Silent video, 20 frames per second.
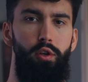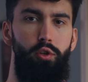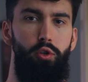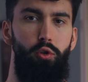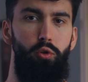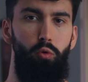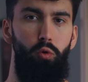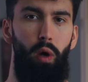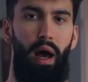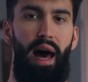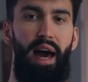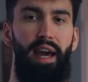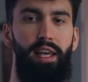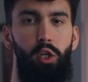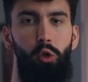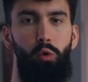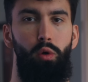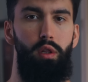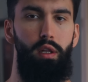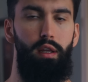to
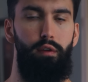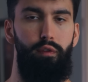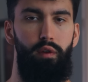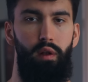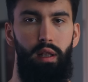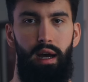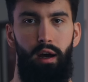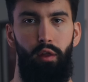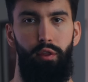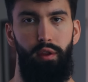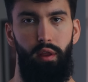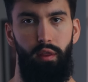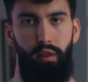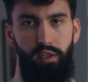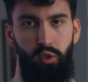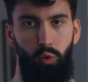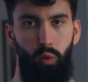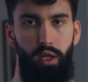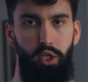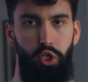accurately fill out
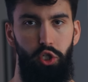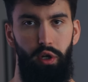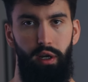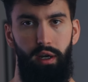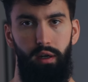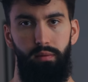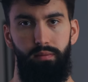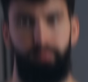this questionnaire.